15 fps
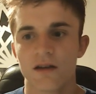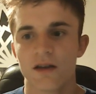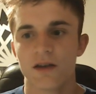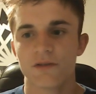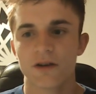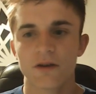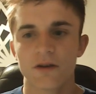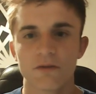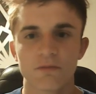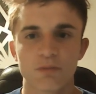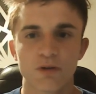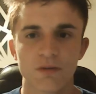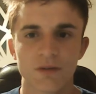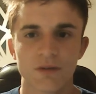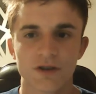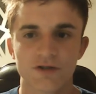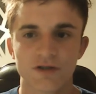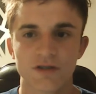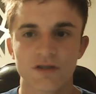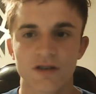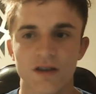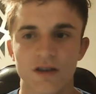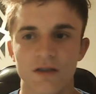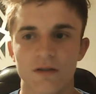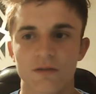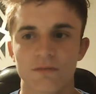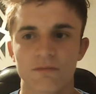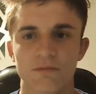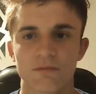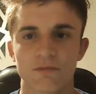if I don't pull my shit together,
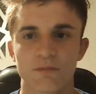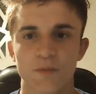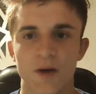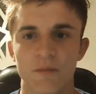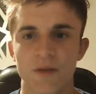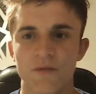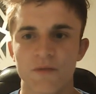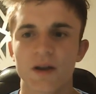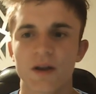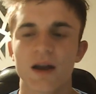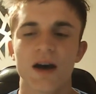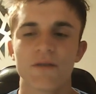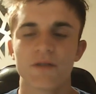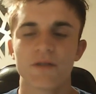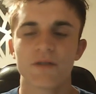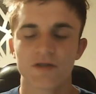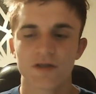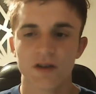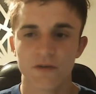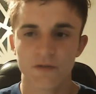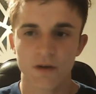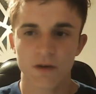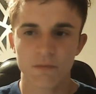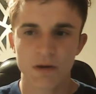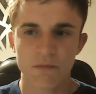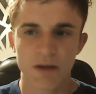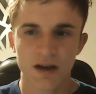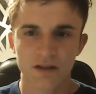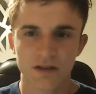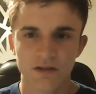I'm never going to have this stuff. I'm going to
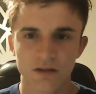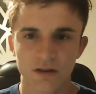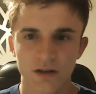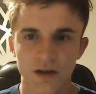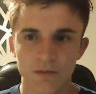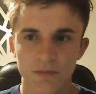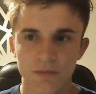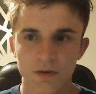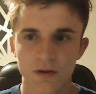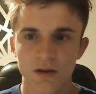pass it all up.